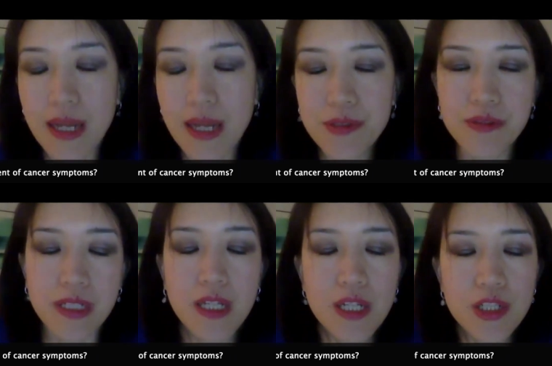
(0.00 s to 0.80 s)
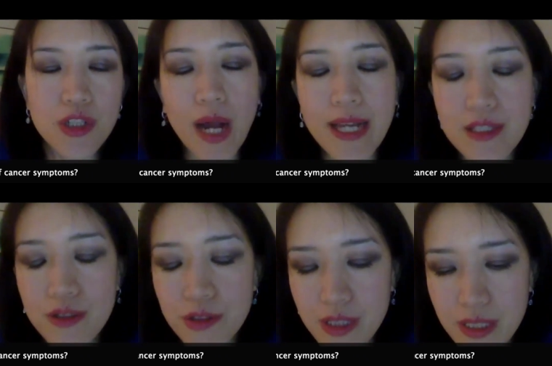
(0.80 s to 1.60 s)
absolutely. So I
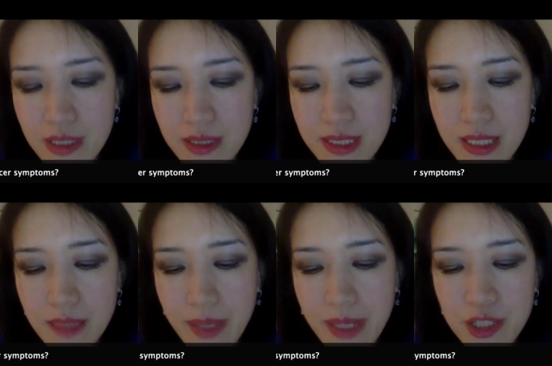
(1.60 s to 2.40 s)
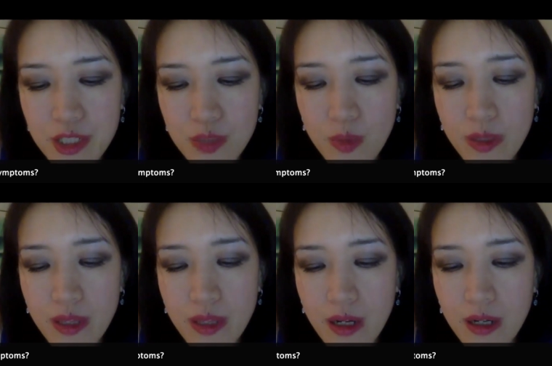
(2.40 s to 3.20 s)
usually see patients
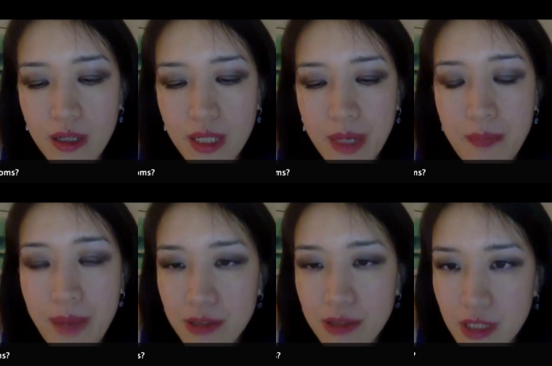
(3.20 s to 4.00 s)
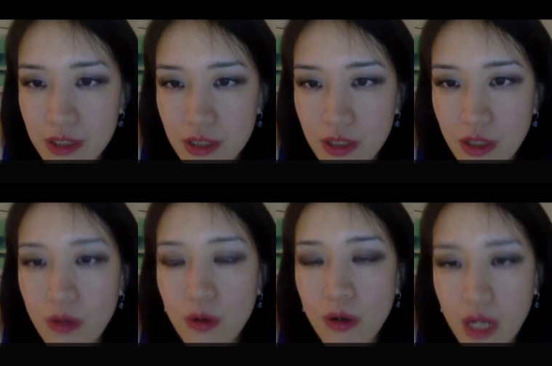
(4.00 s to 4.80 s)
when they're about to
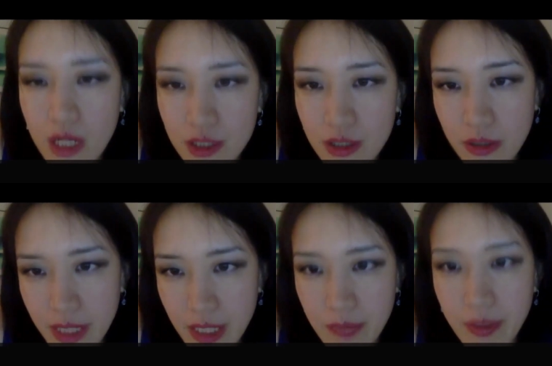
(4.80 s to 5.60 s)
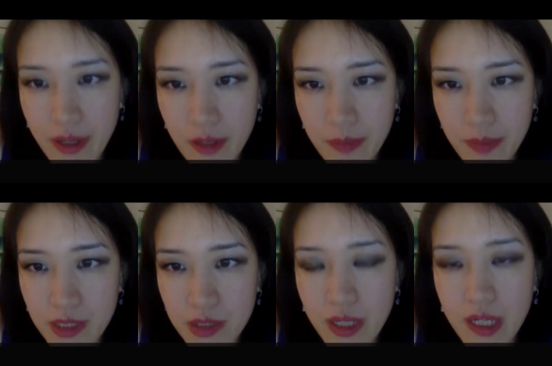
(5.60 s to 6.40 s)
undergo or undergoing
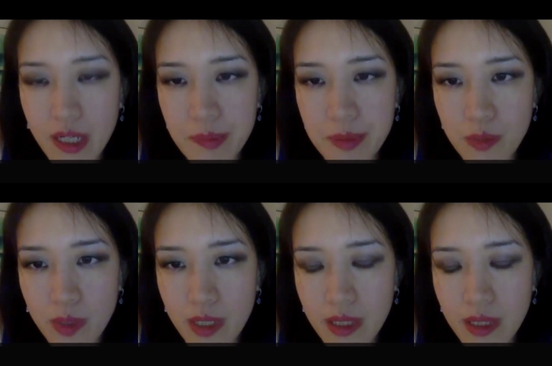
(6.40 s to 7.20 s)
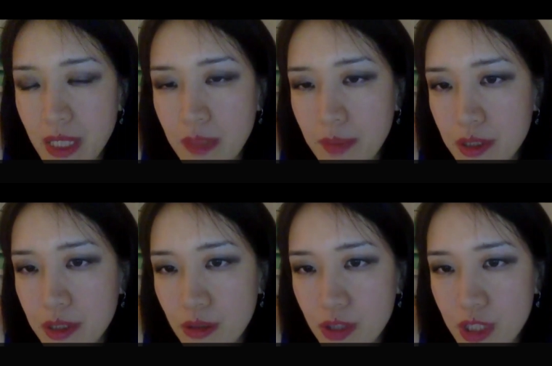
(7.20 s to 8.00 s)
chemotherapy. So it helps with chemo
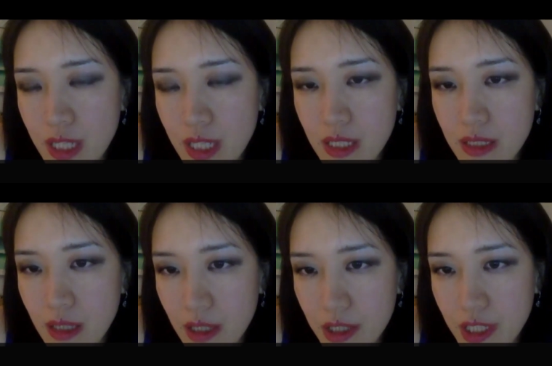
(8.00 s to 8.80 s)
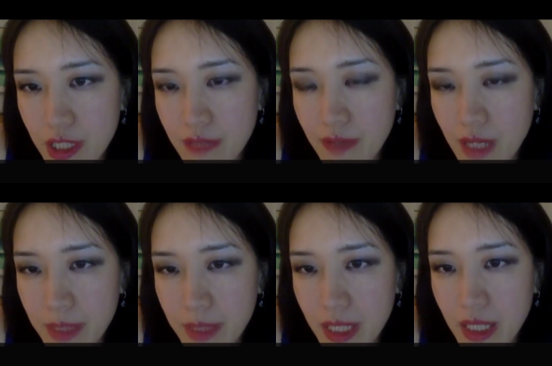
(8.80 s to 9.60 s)
associated nausea,
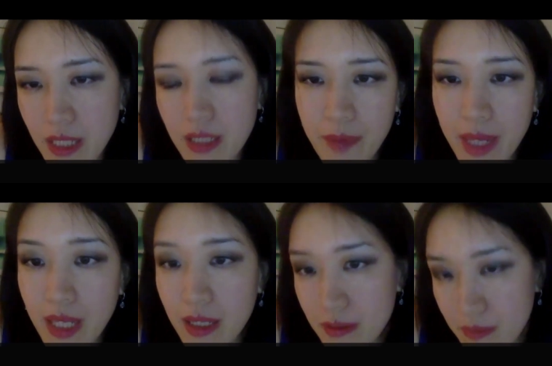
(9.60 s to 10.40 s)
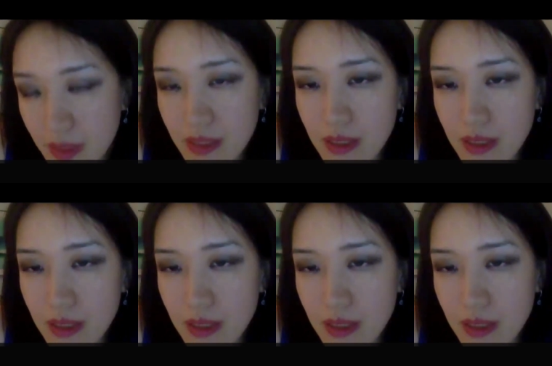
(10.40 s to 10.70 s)
vomiting, pain.